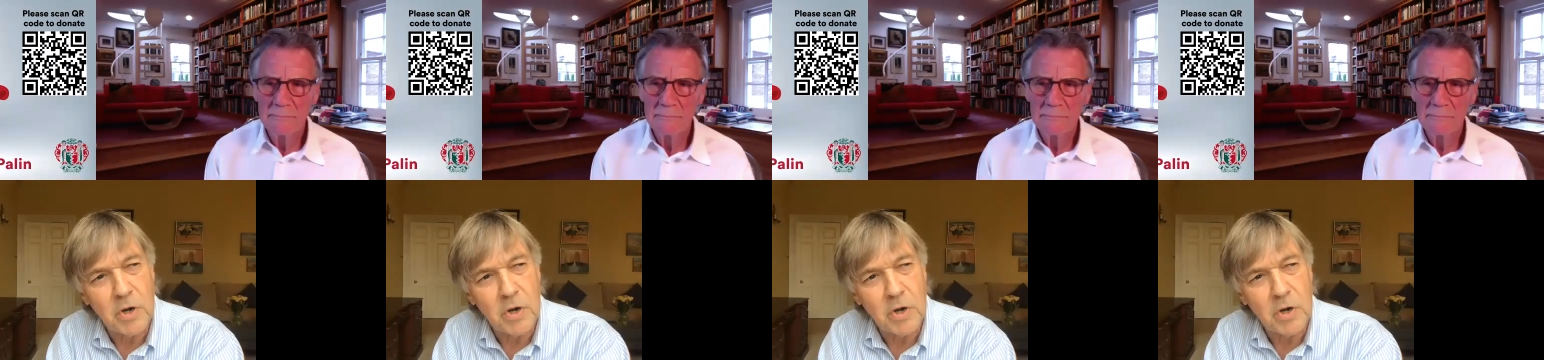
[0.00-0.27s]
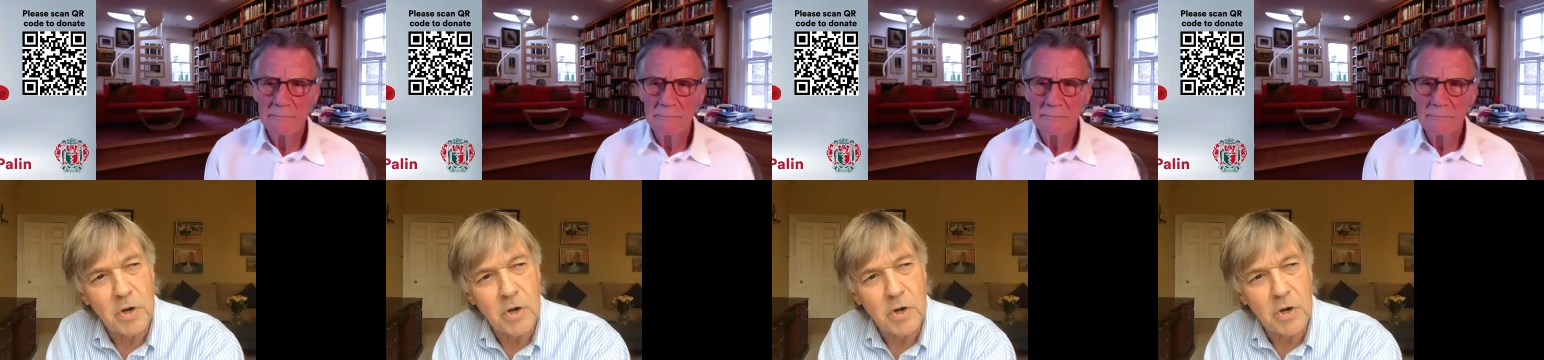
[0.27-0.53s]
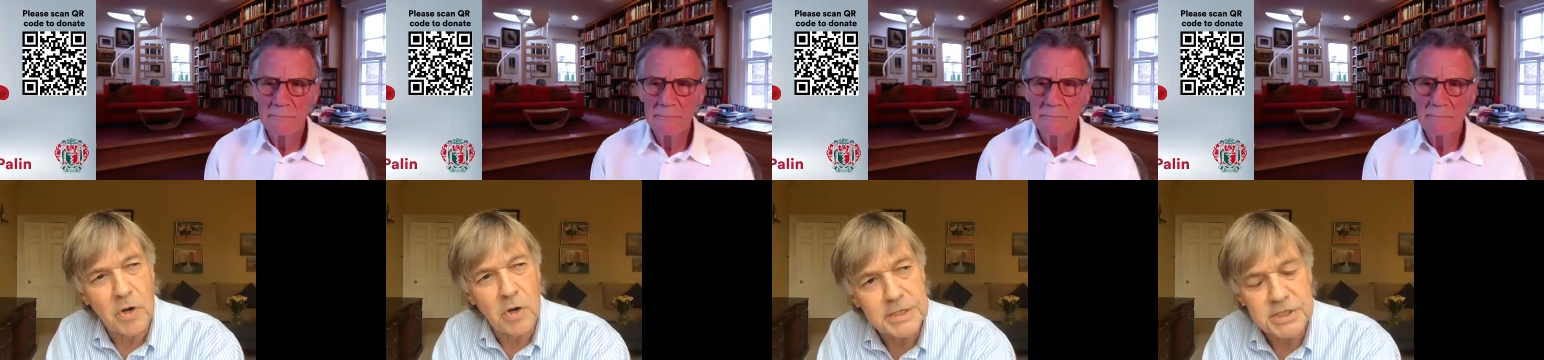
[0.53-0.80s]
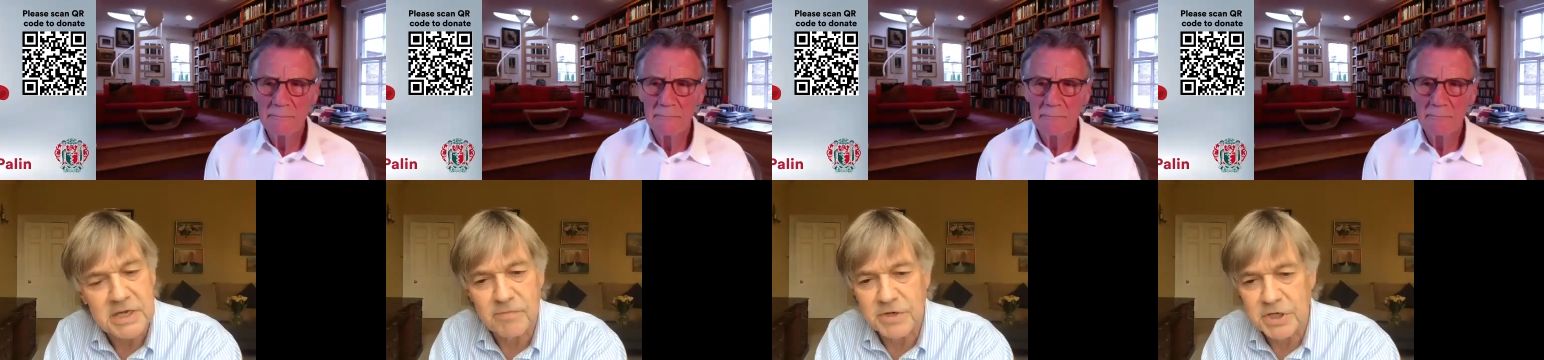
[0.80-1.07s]

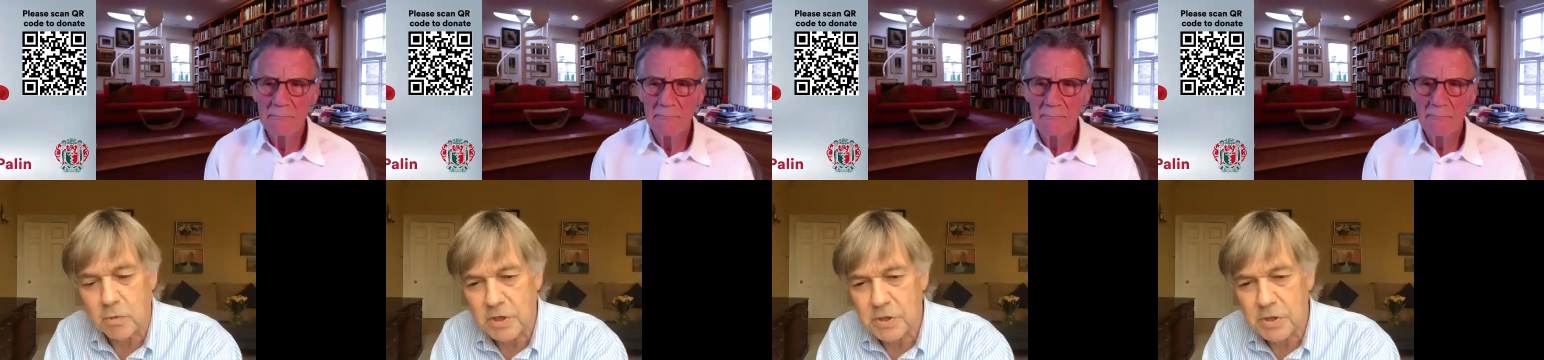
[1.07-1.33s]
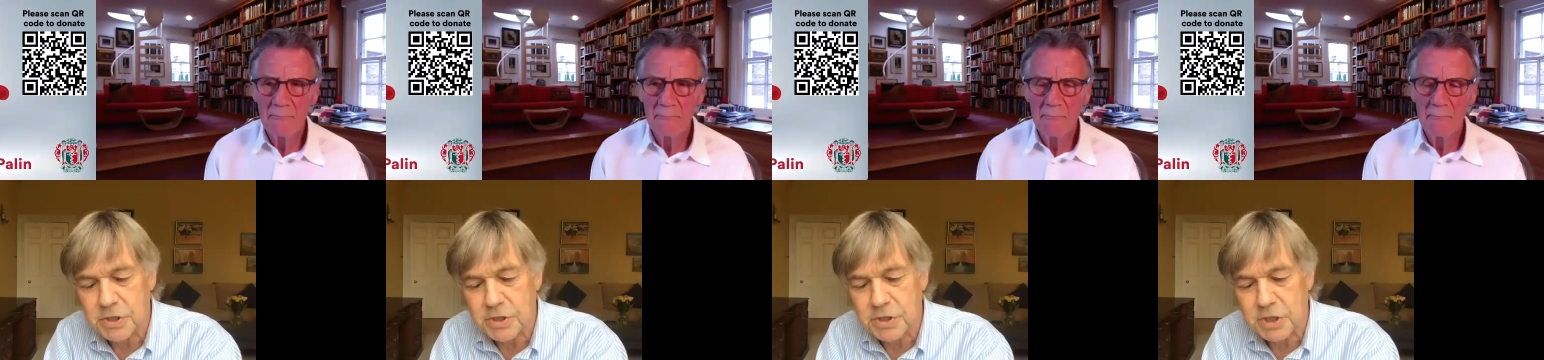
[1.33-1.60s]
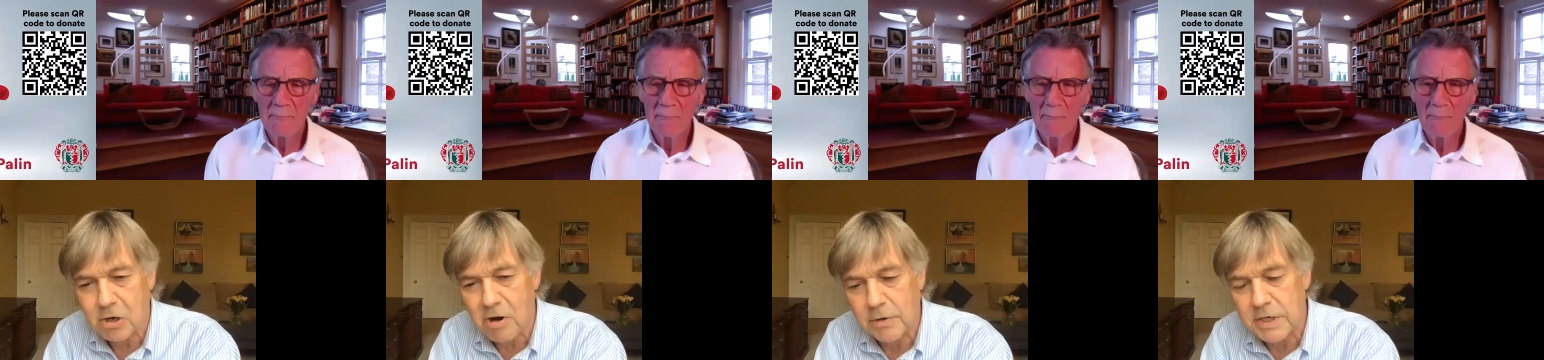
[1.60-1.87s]
Speaker 1: 69 to 72,